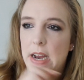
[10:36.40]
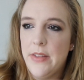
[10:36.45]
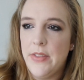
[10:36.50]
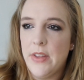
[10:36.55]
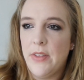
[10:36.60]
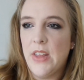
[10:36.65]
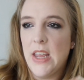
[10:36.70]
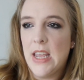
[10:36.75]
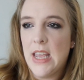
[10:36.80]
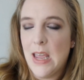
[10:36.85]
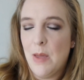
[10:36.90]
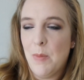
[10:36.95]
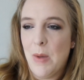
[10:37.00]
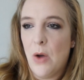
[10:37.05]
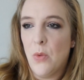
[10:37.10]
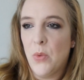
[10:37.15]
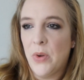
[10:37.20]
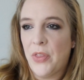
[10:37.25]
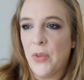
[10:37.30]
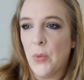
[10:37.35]
and then they came
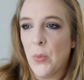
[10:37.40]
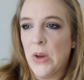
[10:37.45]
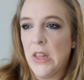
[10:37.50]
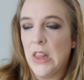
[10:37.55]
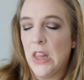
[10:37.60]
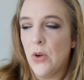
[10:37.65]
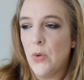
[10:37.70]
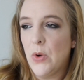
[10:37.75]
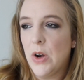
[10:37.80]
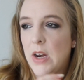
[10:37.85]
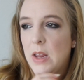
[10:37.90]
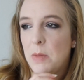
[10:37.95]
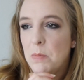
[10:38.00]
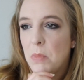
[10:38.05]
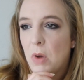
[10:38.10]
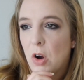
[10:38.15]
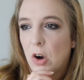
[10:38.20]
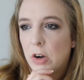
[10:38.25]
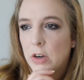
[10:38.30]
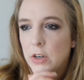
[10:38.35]
out with the Reloaded
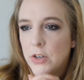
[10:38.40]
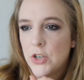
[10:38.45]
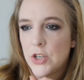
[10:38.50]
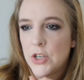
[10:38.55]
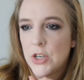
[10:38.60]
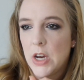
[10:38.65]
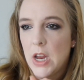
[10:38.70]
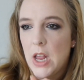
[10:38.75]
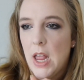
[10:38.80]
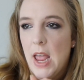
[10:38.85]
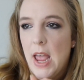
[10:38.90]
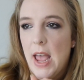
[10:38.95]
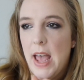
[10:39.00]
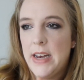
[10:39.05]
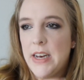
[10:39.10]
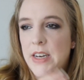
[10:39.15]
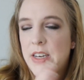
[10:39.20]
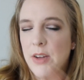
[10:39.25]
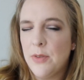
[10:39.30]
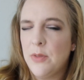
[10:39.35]
in March,
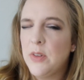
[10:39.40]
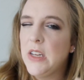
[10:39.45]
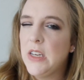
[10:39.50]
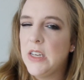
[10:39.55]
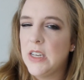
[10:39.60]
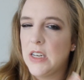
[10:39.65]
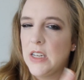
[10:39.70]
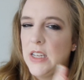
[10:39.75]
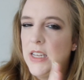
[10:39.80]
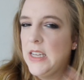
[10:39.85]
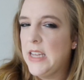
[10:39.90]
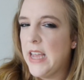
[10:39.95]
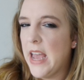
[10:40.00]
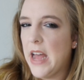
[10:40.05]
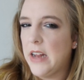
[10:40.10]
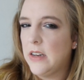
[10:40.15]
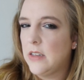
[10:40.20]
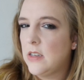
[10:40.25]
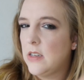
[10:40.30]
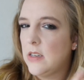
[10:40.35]
and it definitely didn't
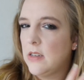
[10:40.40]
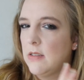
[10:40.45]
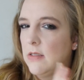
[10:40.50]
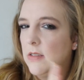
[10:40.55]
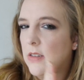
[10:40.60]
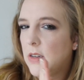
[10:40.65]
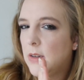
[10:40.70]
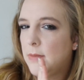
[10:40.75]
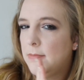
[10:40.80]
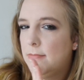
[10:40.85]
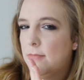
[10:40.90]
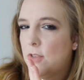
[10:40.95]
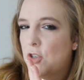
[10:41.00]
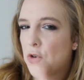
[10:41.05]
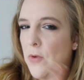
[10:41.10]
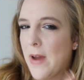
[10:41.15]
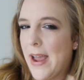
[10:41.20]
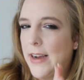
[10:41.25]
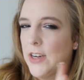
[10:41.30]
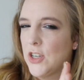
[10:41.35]
get the
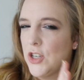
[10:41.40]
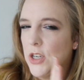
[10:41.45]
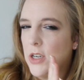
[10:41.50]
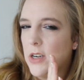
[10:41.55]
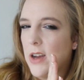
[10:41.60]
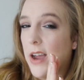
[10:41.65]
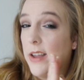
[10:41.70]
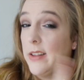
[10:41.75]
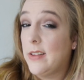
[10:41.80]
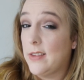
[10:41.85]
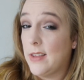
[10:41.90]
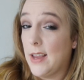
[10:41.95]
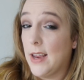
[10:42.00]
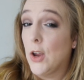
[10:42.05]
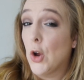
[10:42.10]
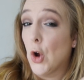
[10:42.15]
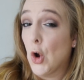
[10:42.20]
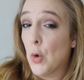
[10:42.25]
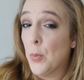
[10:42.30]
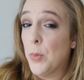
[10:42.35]
traction I
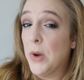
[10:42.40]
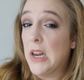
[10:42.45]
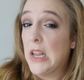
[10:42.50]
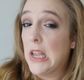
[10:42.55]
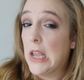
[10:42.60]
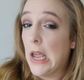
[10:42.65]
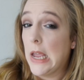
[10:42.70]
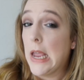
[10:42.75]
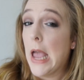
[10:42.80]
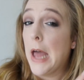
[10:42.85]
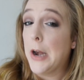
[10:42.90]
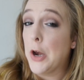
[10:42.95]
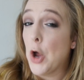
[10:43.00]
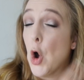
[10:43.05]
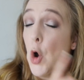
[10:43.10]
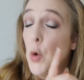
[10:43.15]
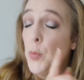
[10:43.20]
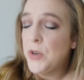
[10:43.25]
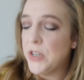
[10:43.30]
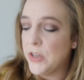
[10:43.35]
think Urban Decay had
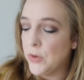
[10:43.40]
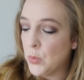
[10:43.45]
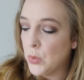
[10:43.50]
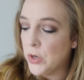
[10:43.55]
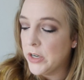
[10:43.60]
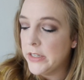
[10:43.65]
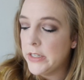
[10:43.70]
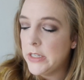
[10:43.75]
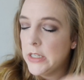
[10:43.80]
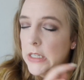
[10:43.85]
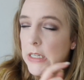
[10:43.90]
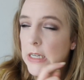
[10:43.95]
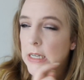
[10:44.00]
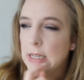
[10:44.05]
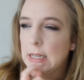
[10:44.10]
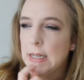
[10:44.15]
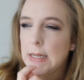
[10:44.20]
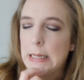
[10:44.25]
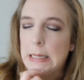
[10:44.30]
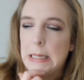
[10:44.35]
hoped it would.
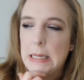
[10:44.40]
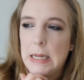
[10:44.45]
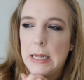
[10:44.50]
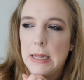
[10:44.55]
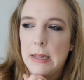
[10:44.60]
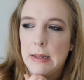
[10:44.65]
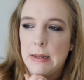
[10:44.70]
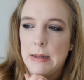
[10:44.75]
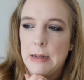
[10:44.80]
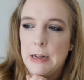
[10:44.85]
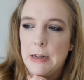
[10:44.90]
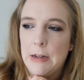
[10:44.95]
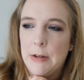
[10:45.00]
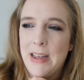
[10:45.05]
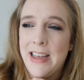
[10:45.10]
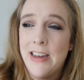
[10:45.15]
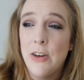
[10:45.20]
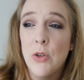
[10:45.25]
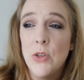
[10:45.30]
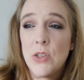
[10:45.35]

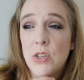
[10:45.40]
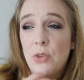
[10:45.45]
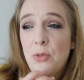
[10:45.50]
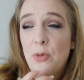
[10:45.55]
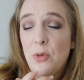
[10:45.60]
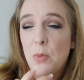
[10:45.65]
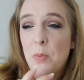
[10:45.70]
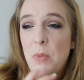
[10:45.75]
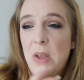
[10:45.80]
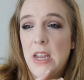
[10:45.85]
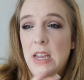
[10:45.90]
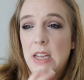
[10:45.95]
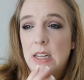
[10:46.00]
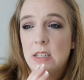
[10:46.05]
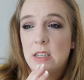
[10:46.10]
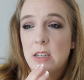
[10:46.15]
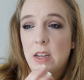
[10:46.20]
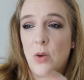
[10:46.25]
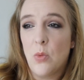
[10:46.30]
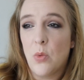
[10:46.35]
And also for me,
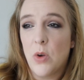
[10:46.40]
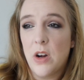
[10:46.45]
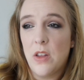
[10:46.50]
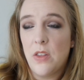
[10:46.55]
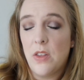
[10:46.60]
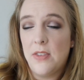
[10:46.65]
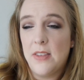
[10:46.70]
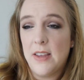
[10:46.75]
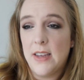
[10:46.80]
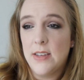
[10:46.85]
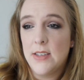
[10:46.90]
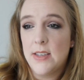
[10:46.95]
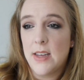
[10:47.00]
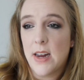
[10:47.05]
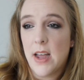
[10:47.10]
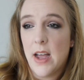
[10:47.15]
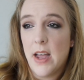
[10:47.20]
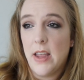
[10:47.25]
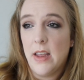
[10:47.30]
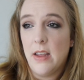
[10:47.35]
it's like one of the things
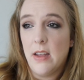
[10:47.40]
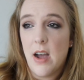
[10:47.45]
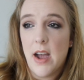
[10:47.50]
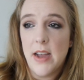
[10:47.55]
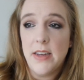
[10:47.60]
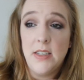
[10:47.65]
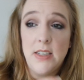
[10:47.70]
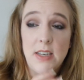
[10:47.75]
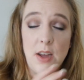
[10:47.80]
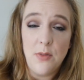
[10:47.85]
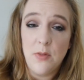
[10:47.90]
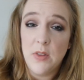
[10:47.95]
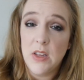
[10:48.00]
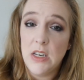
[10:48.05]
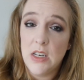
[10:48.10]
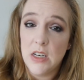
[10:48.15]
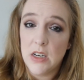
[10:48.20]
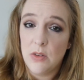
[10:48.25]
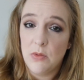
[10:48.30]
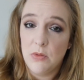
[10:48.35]
that I
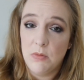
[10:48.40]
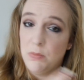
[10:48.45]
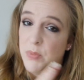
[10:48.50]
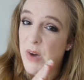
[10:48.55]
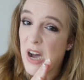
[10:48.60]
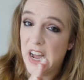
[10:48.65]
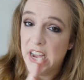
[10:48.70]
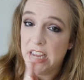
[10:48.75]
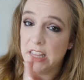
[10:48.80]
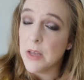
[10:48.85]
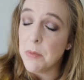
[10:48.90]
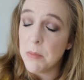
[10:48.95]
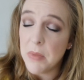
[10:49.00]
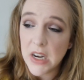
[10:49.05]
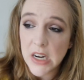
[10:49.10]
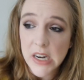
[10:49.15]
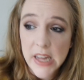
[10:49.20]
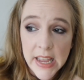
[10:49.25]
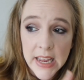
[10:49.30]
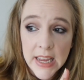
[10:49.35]
definitely didn't buy the
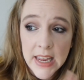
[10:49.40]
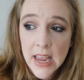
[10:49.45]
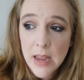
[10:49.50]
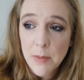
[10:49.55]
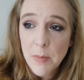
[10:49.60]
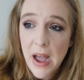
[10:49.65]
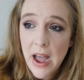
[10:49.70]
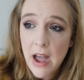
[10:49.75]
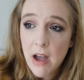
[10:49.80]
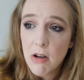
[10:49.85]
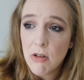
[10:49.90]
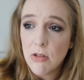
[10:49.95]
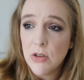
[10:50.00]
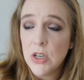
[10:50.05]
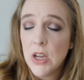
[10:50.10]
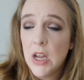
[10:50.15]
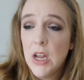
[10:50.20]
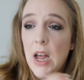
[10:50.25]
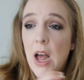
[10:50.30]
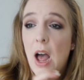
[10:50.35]
minute it came
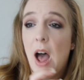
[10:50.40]
out.